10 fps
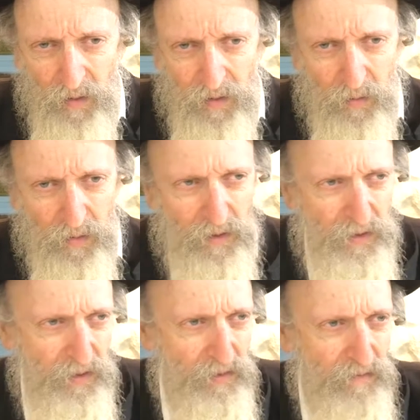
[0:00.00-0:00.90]

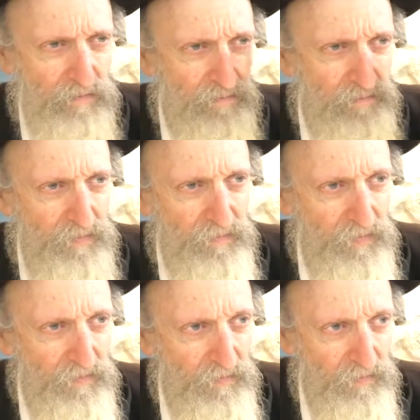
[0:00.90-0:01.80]
his
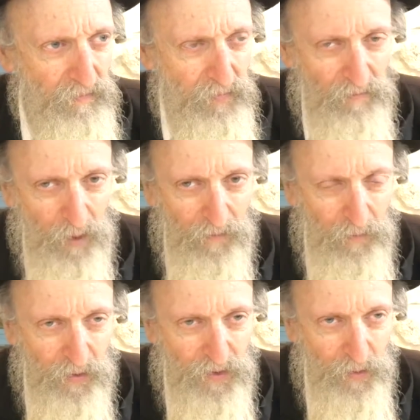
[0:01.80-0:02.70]

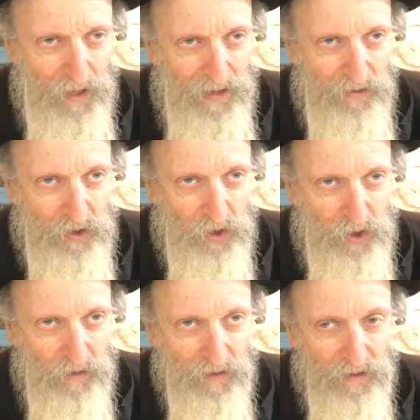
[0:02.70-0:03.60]
grandfather or something had this
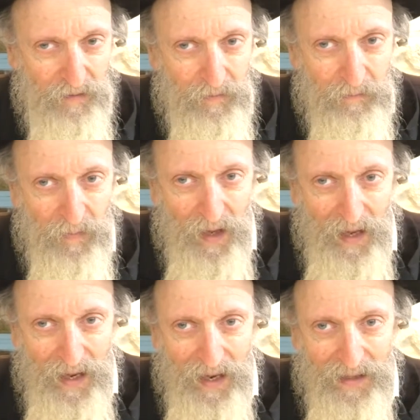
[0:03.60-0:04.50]
yeshiva,
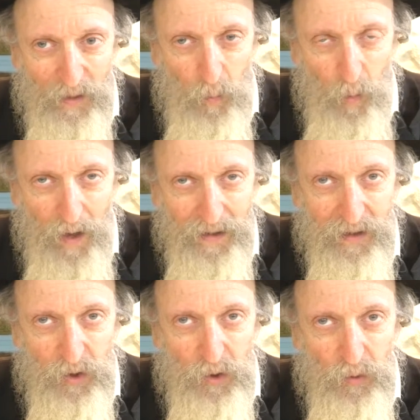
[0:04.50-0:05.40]
and he
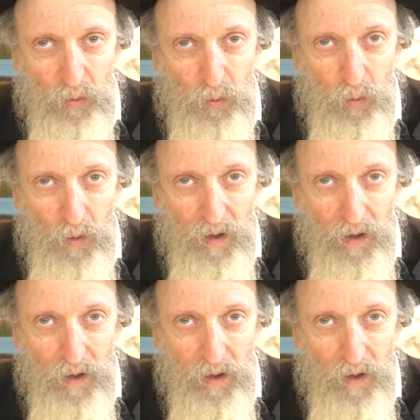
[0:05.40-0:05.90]
wanted to